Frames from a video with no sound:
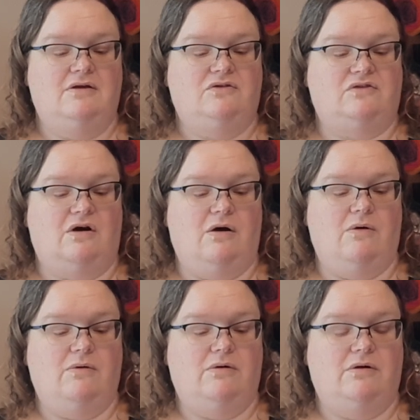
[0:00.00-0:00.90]

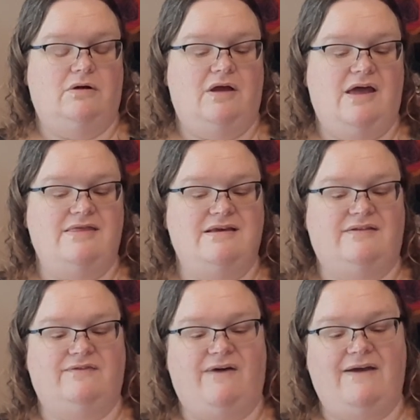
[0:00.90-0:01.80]
So, and
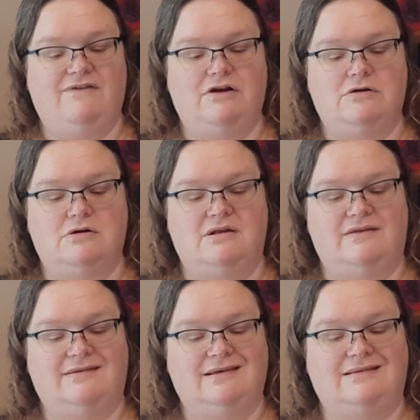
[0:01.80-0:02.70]
it's
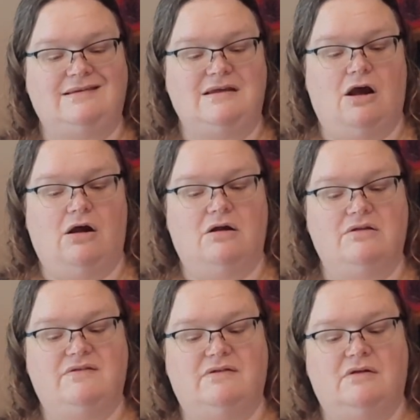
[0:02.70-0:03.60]
560
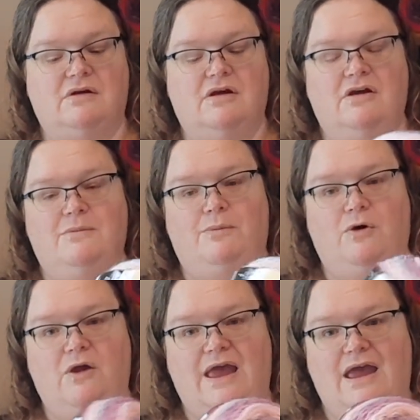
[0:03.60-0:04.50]
yards
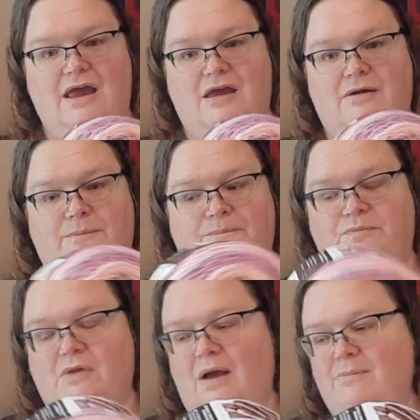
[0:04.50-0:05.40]
per cake.
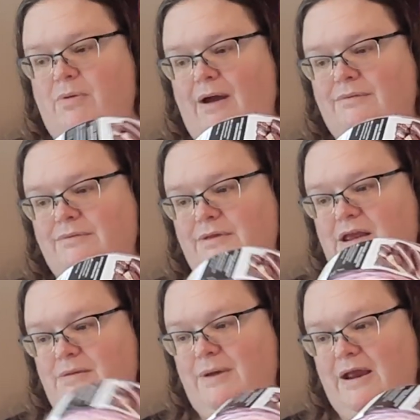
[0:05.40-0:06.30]
I'm probably going
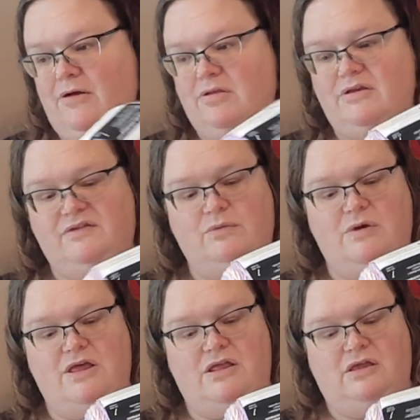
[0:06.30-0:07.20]
to pair this
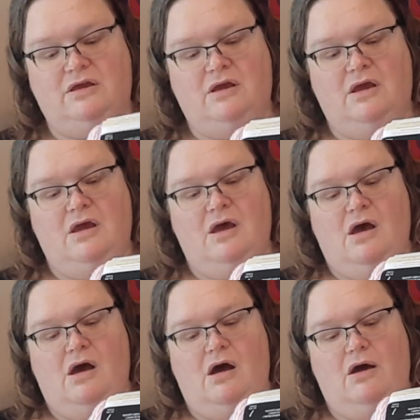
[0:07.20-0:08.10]
with
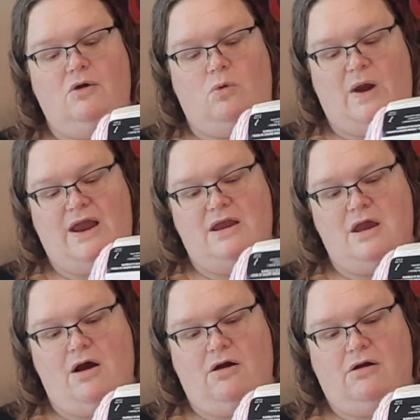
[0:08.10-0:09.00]
a gray
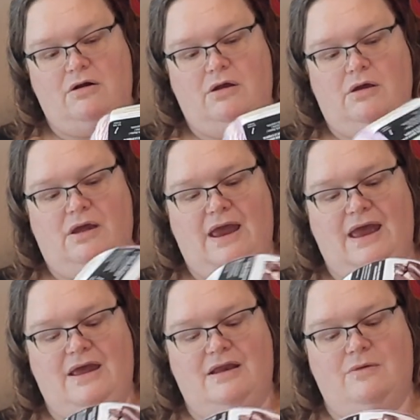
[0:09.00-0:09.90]
yarn
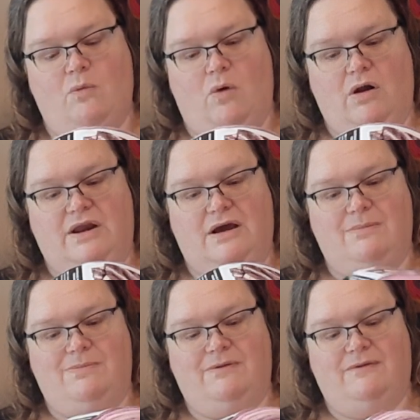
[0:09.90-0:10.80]
and work it
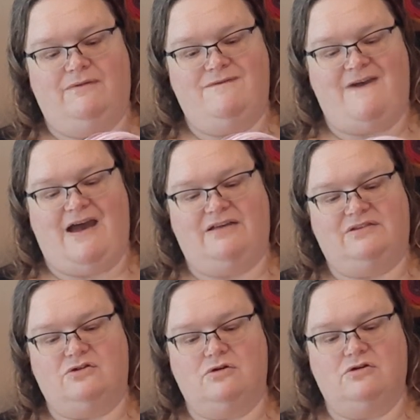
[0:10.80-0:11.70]
up
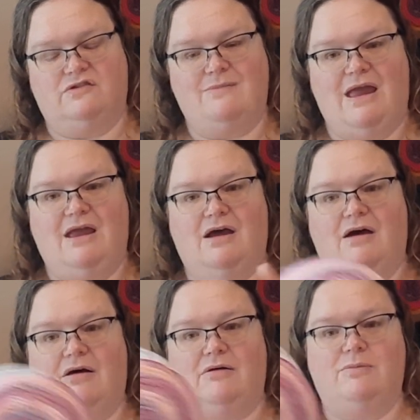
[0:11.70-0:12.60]
faster to make
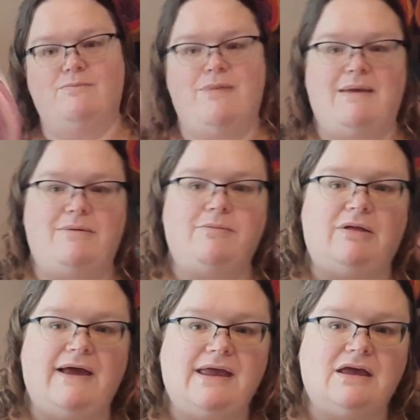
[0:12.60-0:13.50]
a baby
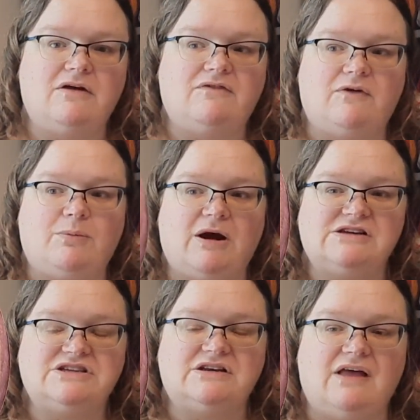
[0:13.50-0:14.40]
blanket for
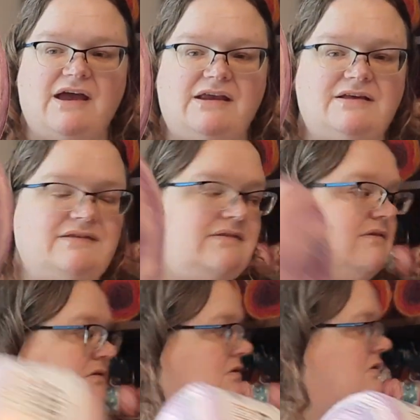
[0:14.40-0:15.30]
Project Linus.